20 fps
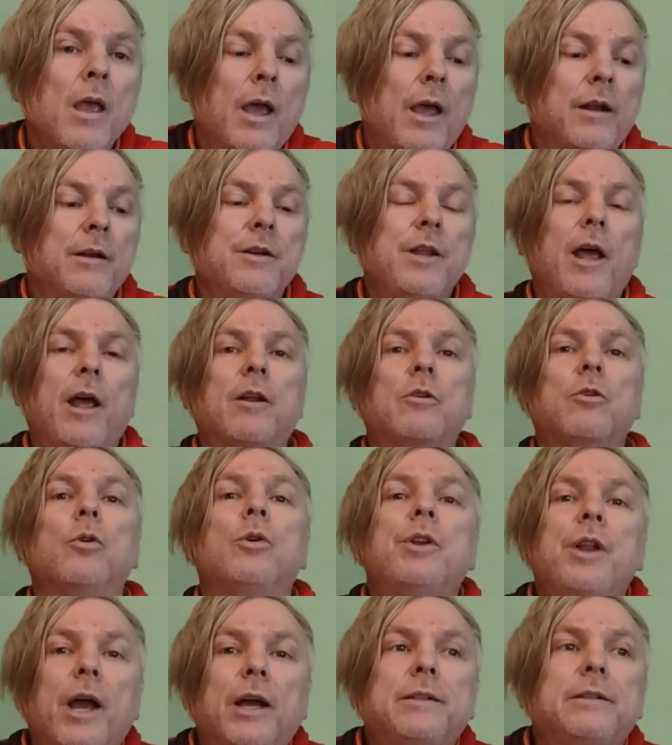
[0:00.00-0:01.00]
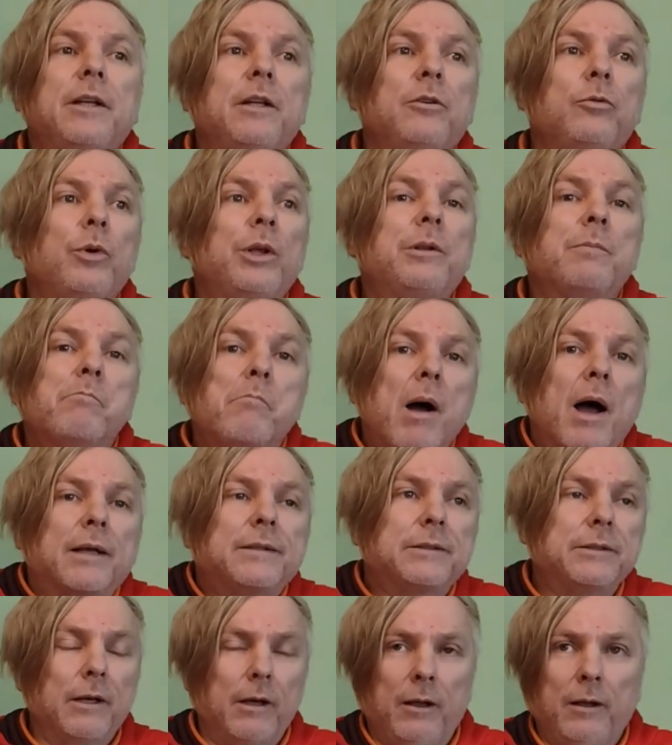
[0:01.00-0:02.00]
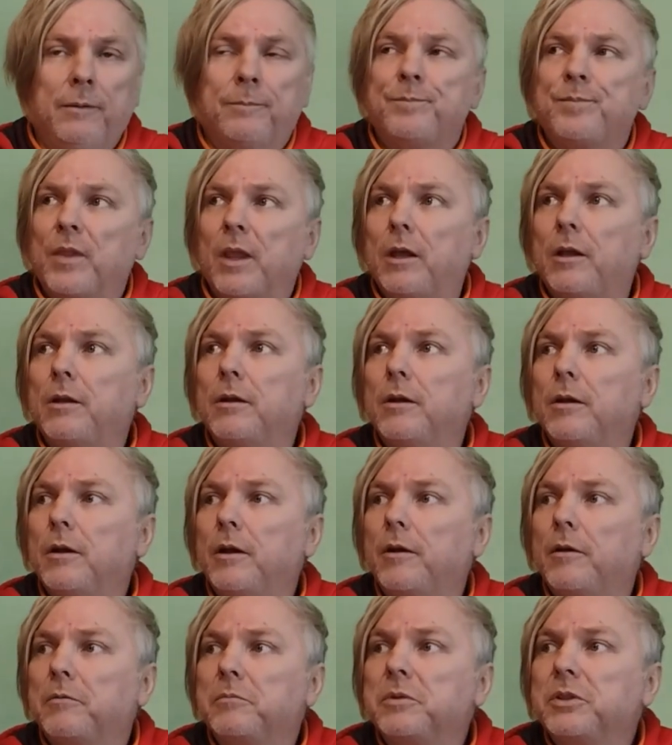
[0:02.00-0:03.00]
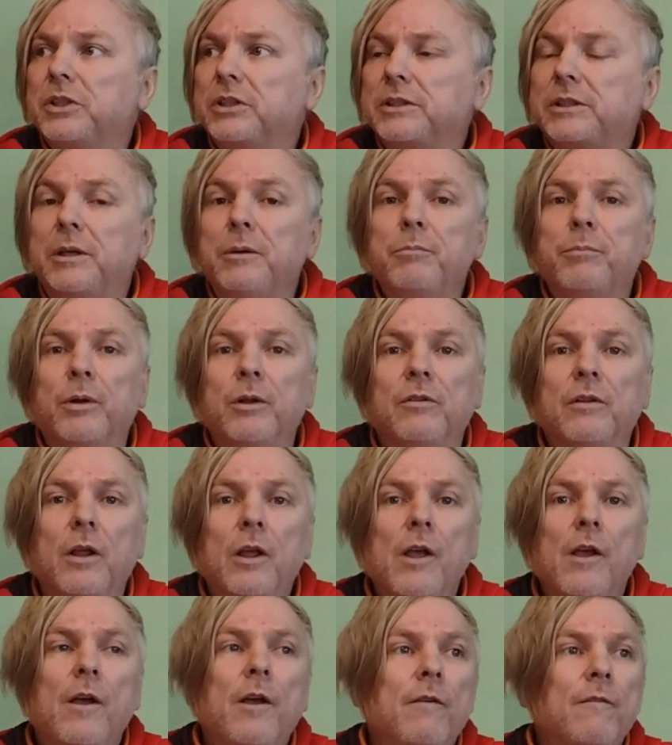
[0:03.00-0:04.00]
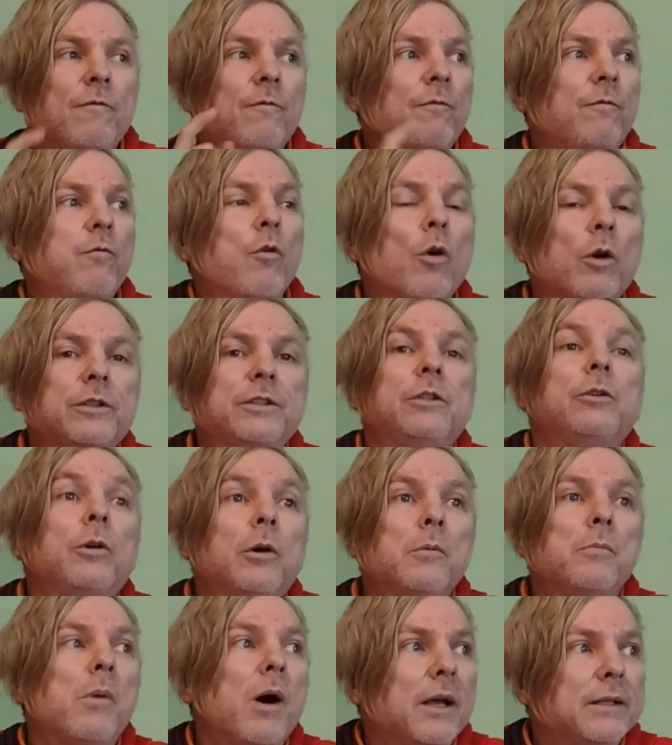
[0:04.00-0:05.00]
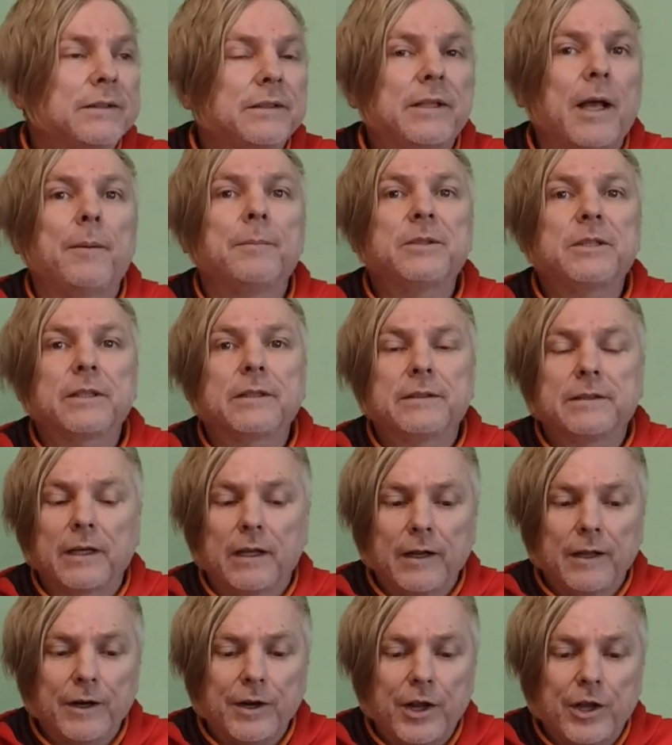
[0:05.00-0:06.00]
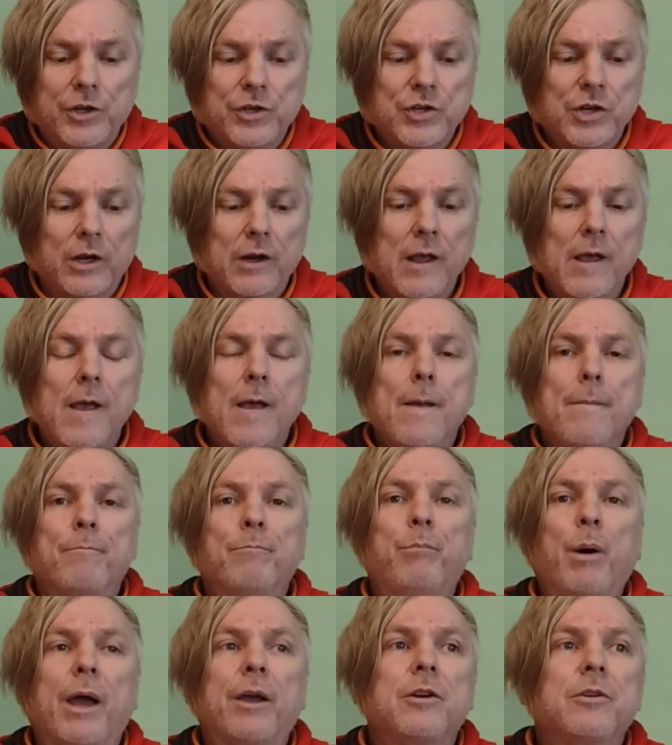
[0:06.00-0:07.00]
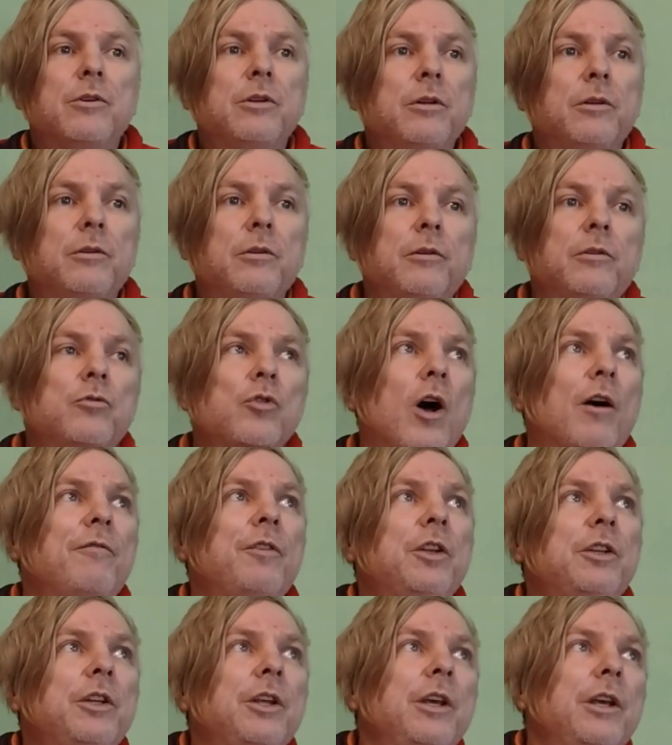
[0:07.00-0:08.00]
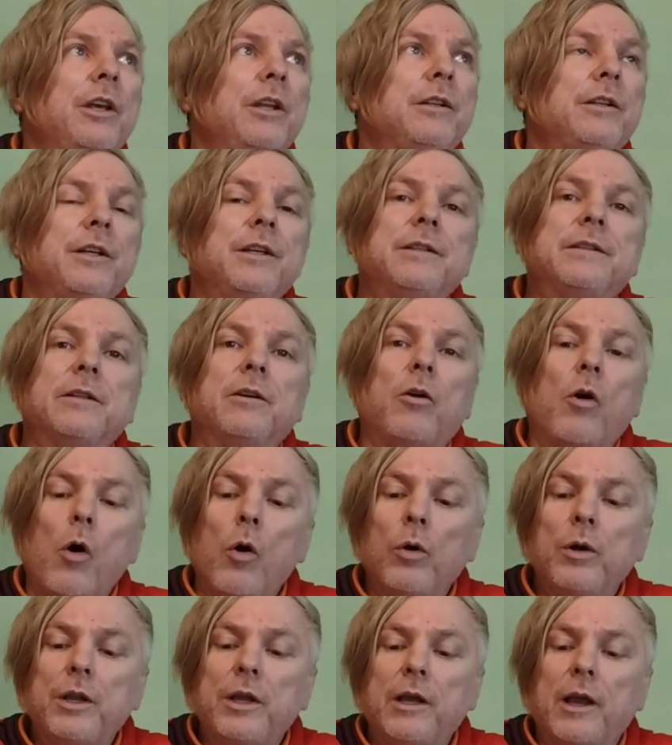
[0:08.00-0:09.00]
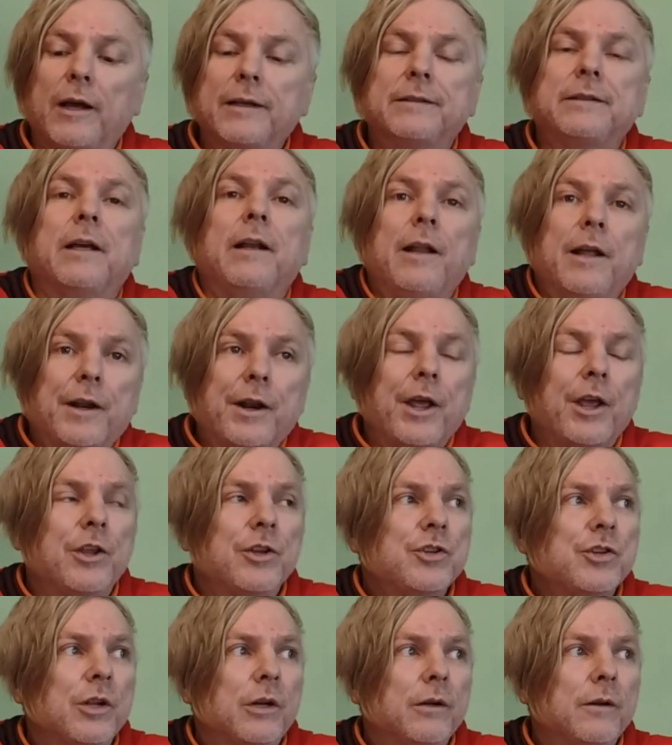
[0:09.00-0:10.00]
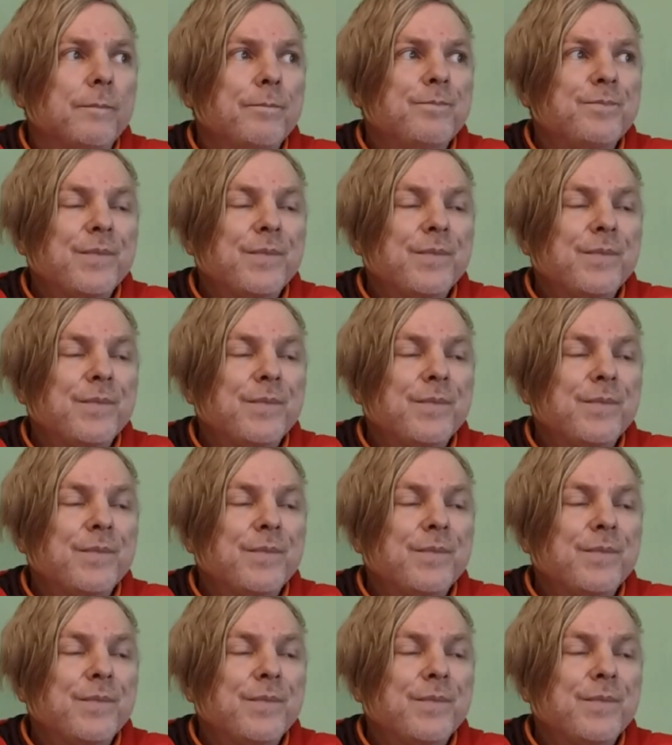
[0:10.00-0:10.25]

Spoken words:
And they are connected with mass in the simple force equal mass times acceleration. By gravity, it is only acceleration.